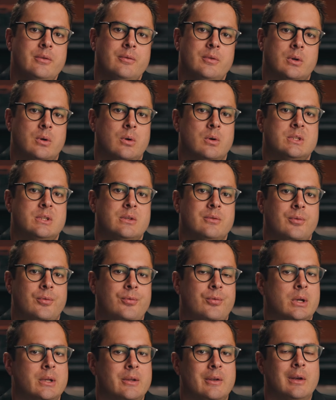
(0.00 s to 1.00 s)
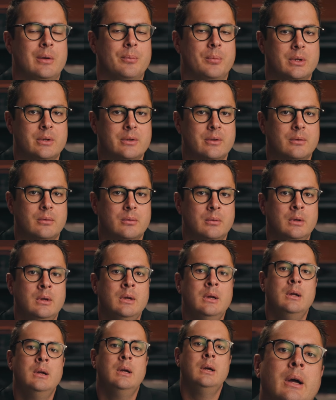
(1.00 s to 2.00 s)
of the cost of a front element.
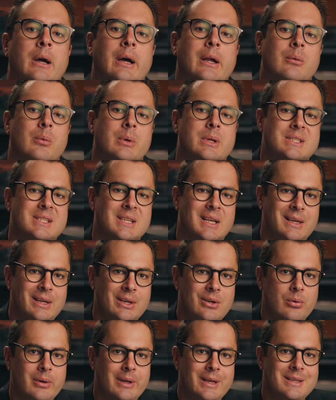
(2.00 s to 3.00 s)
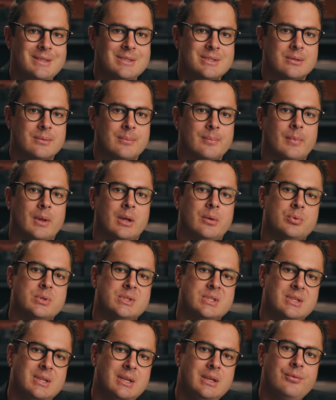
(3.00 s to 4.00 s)
And when selling your lens, a
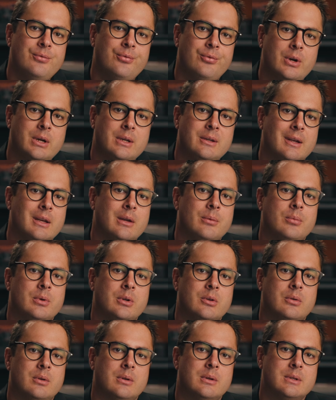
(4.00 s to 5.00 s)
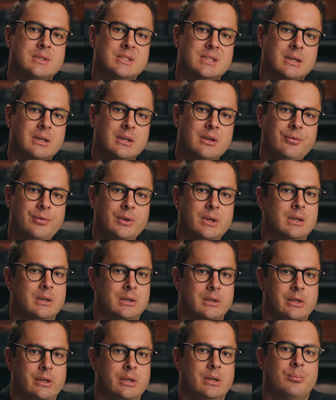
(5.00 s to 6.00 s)
pristine front element
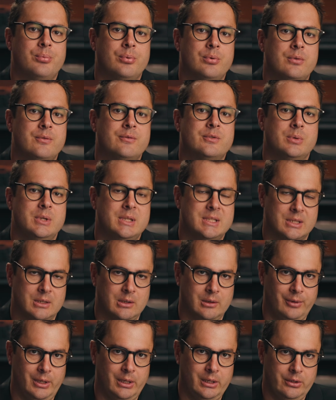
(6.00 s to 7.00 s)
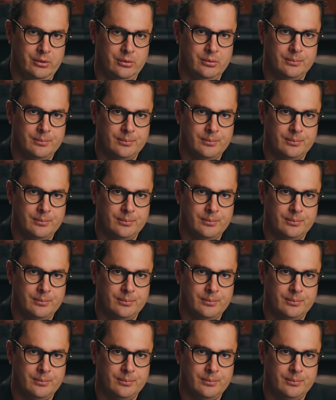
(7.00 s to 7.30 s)
significantly improves resale value.